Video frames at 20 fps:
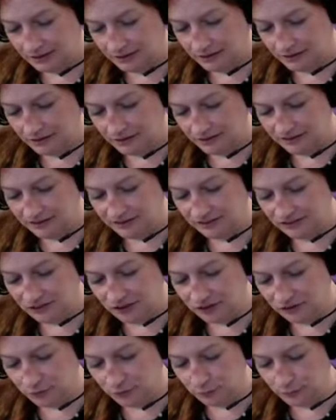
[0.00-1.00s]
This is
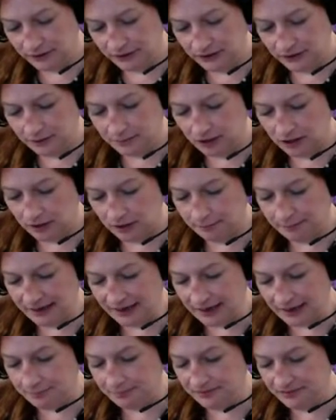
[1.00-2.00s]
Dr. William R.
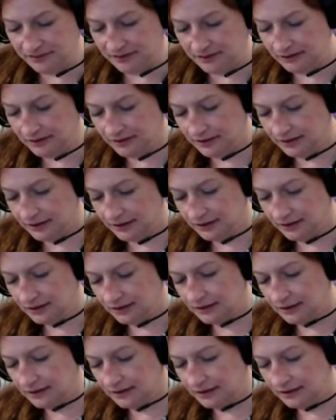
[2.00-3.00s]
Pabst.
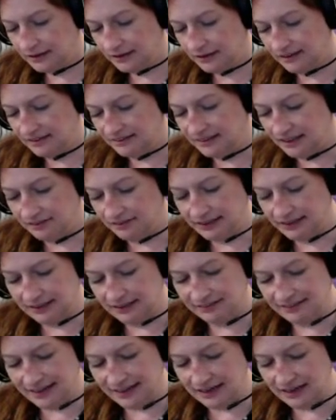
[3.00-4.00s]
He's giving
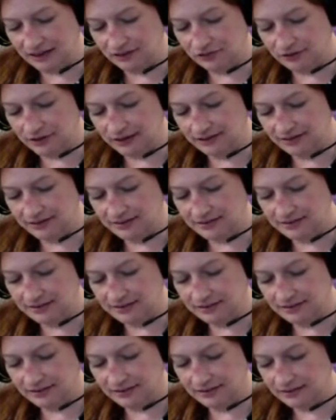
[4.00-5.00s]
his
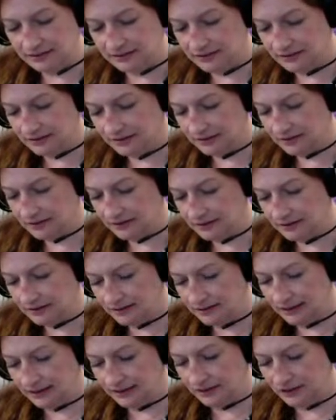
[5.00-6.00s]
address
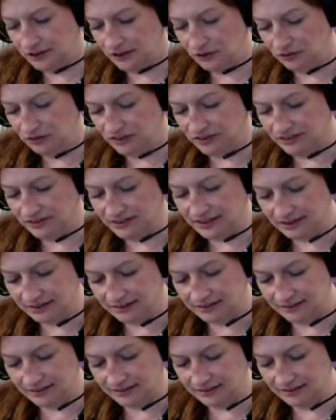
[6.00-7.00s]
in Houston,
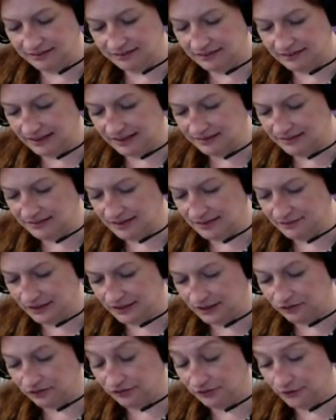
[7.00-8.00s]
Texas. He's giving
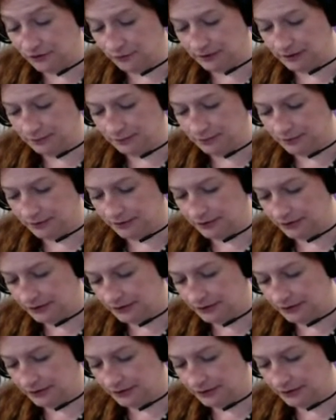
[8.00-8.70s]
his phone number.